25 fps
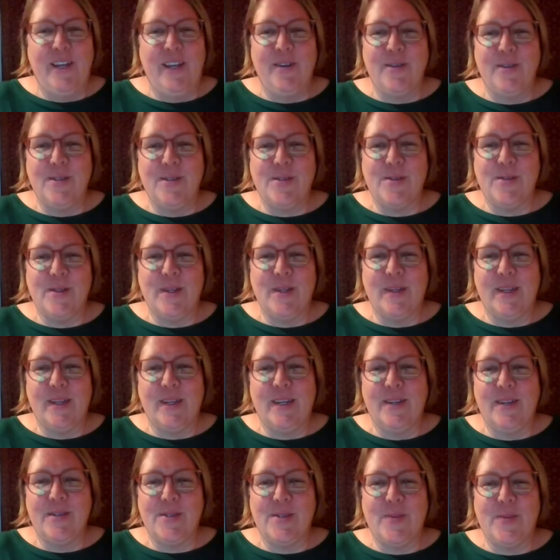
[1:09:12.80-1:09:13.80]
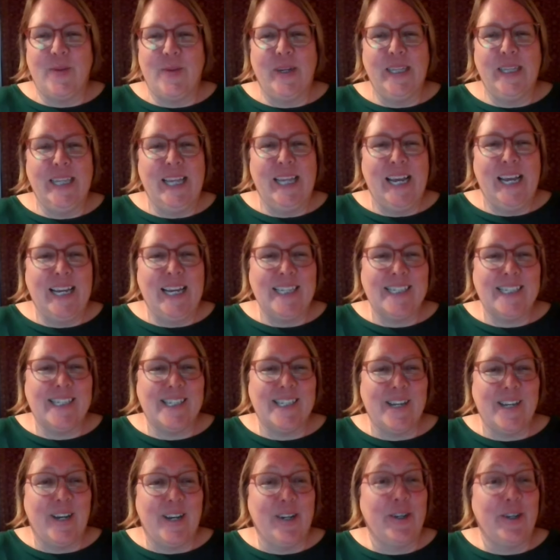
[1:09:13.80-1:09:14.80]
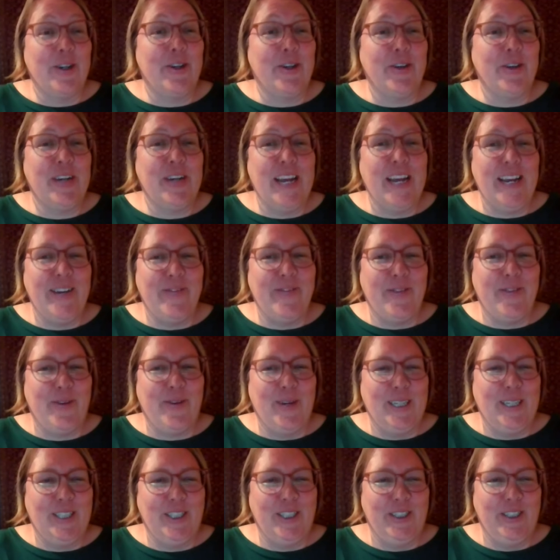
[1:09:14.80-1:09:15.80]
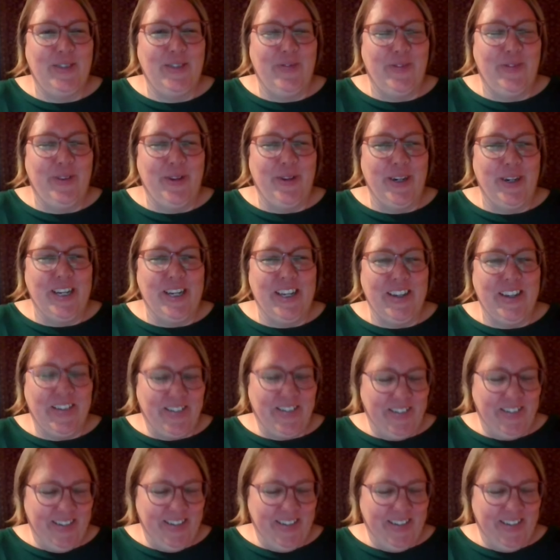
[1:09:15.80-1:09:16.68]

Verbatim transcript: Here's here's one last uh, creative question for you.